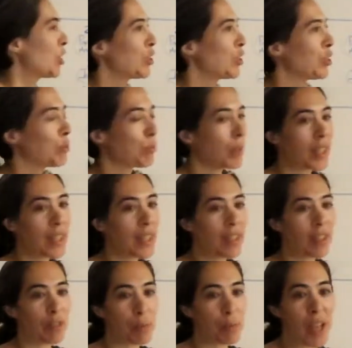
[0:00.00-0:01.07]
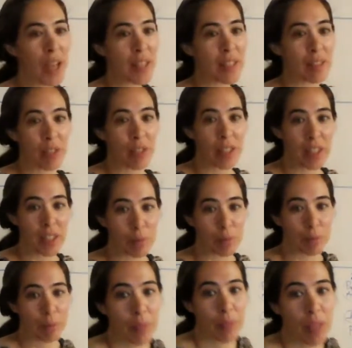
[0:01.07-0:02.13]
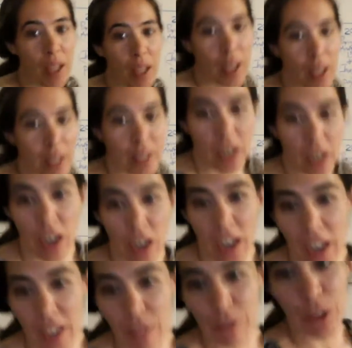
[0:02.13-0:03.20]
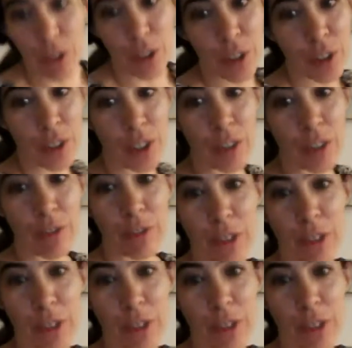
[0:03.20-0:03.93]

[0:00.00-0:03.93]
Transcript: your money for passive income. Now, hi, photograph.